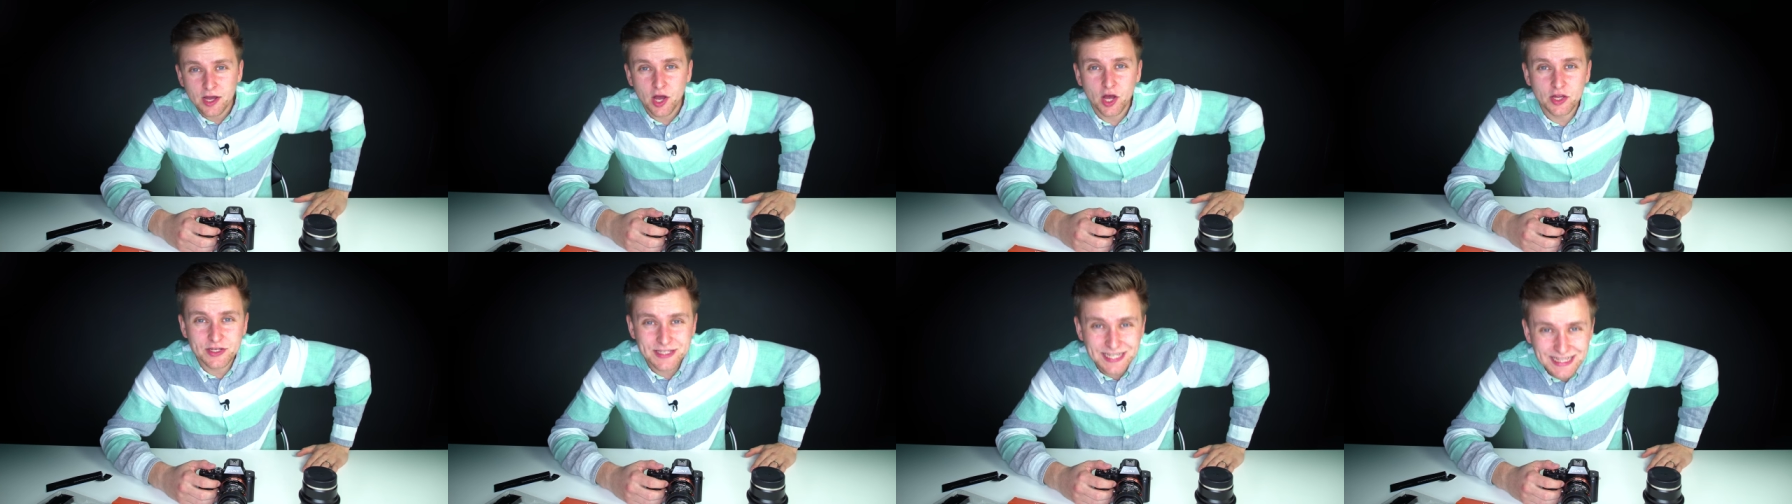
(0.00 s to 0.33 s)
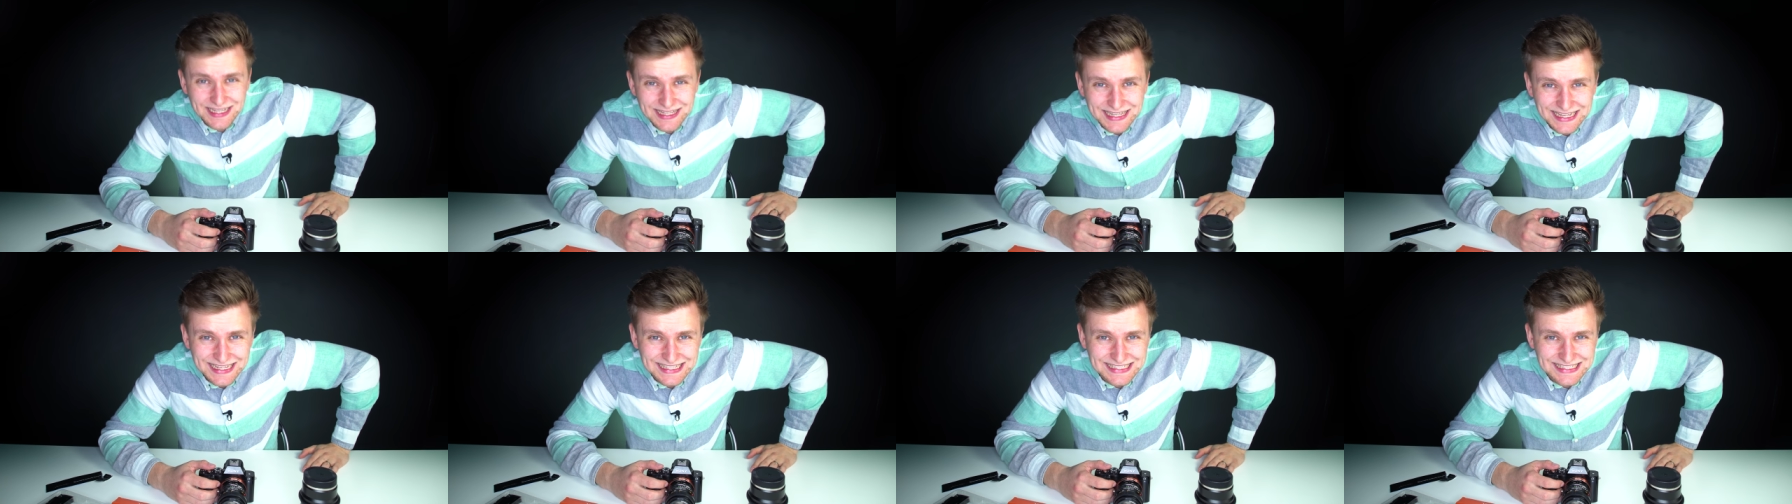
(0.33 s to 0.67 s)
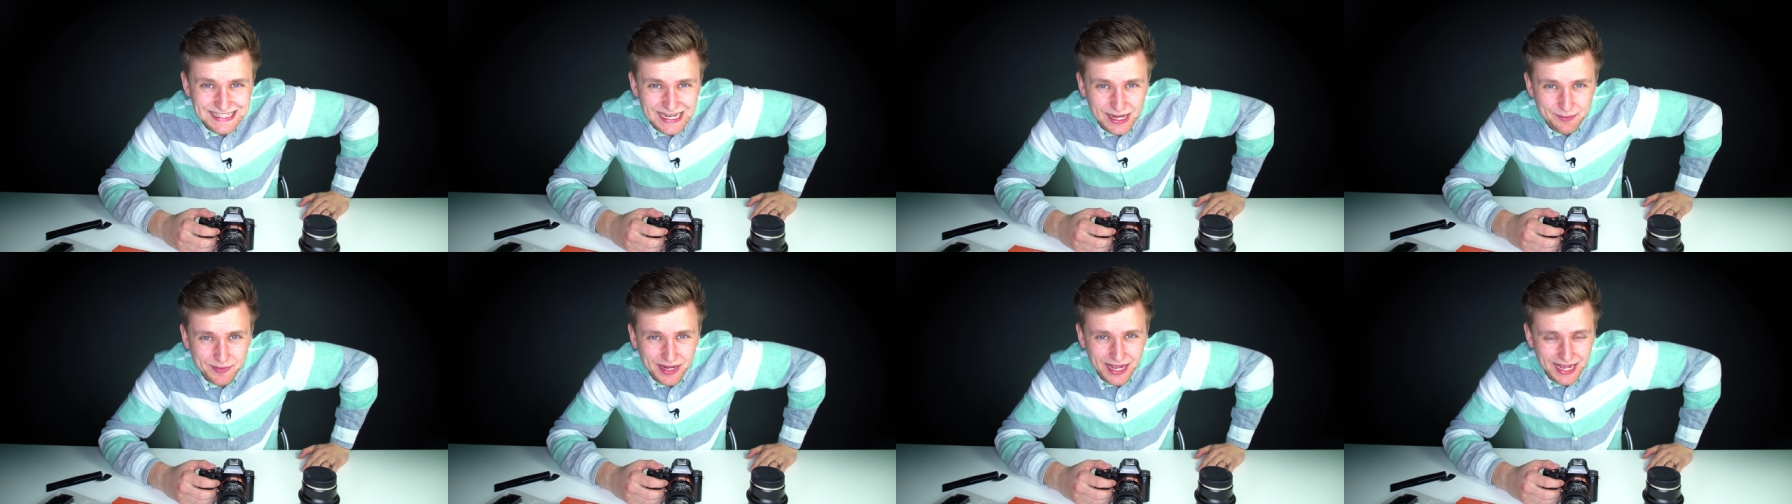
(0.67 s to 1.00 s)
Until next
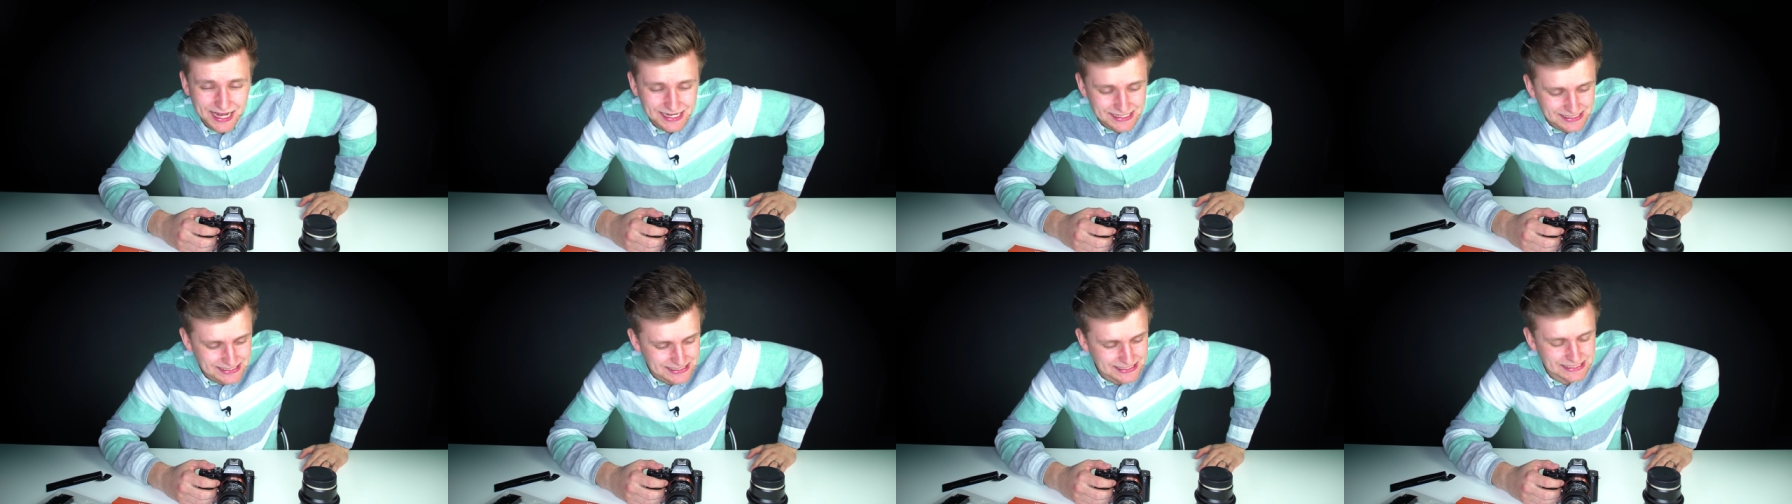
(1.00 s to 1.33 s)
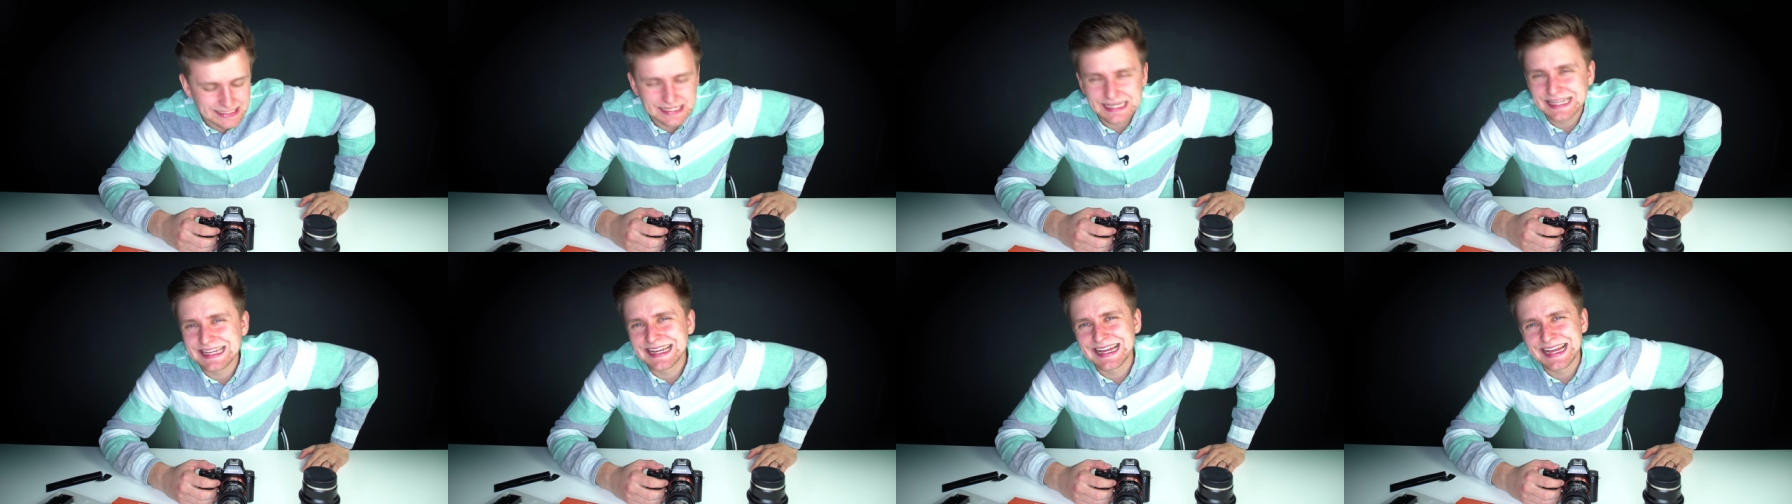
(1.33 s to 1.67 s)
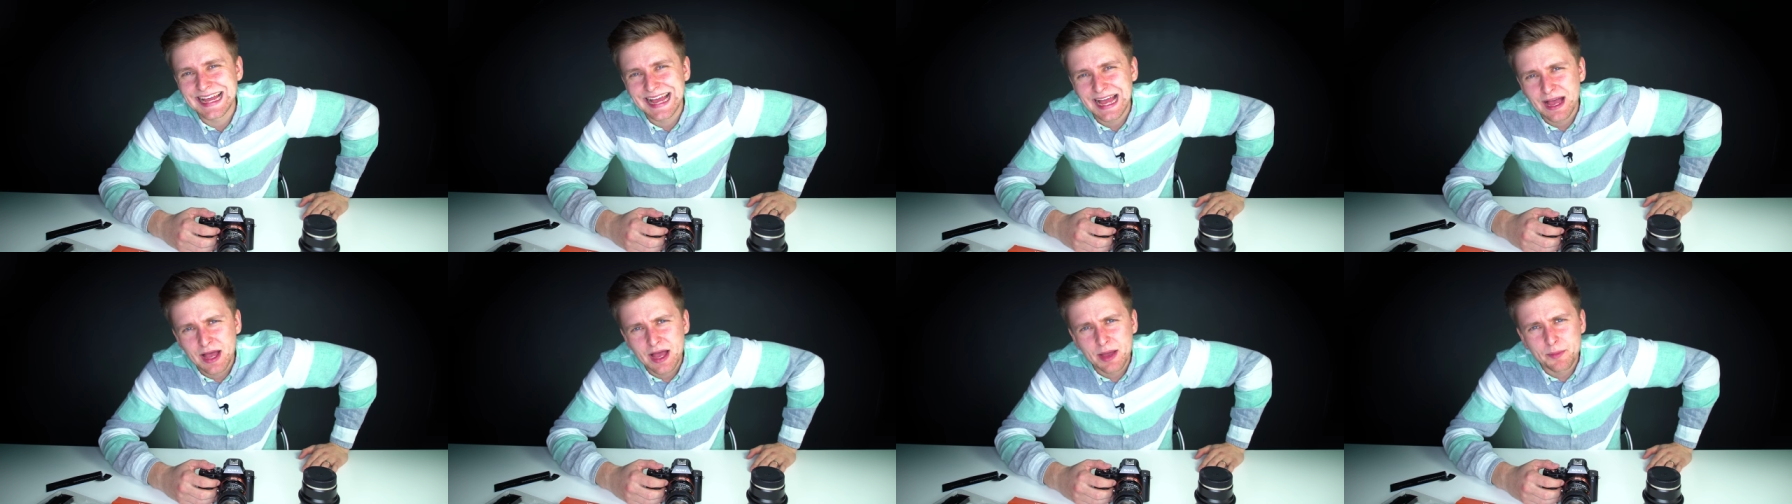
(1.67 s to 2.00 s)
time, guys,
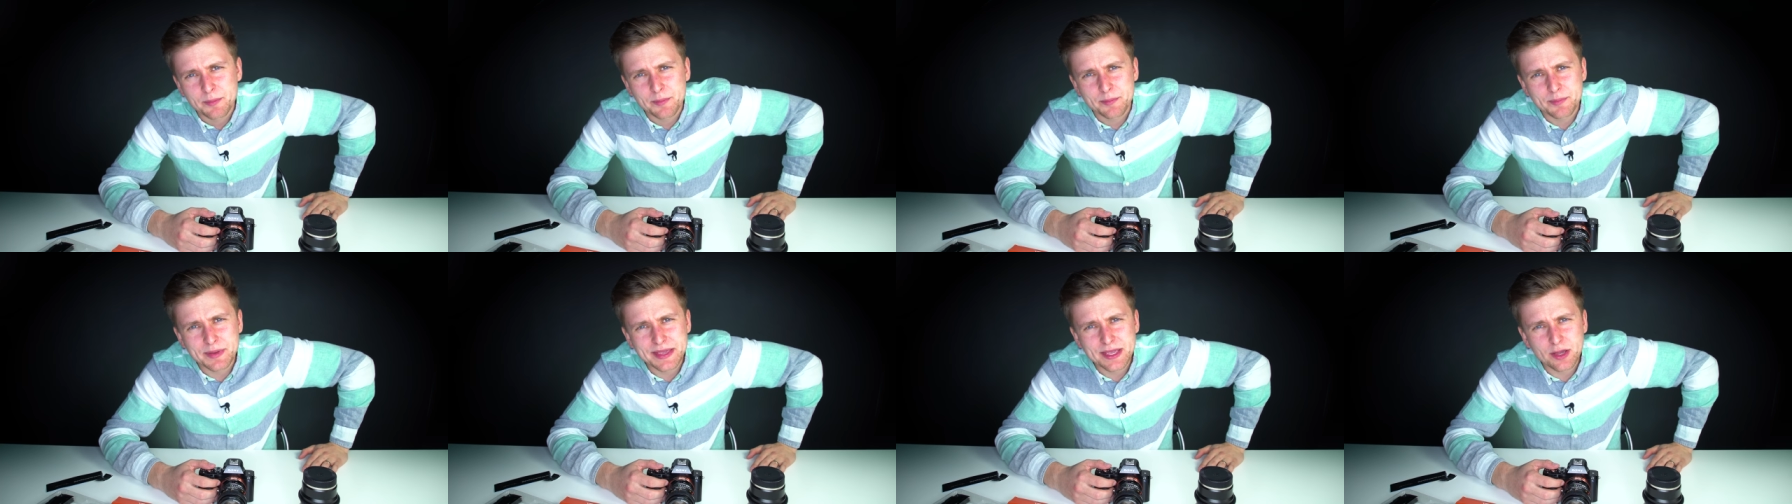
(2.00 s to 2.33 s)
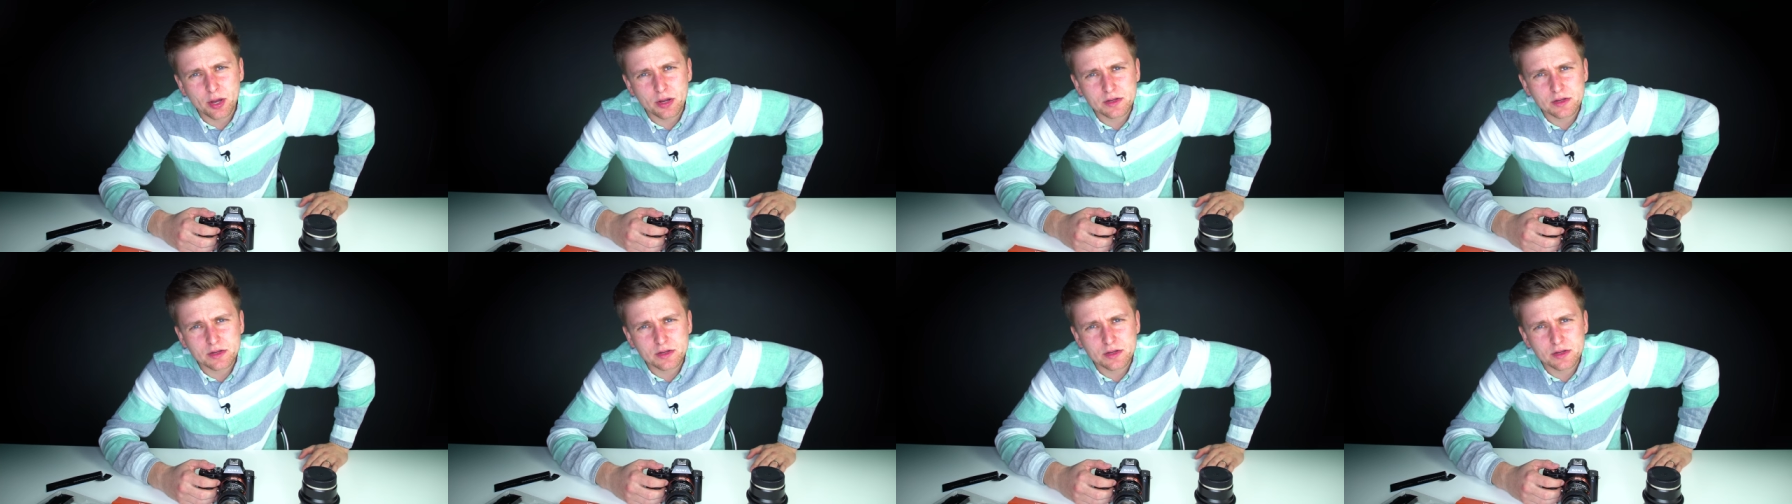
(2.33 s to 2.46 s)
be